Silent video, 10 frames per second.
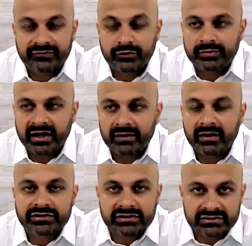
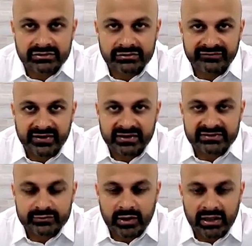photobiomodulatory effect
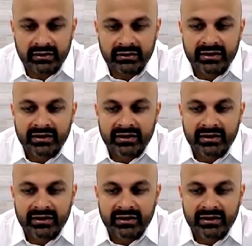as well.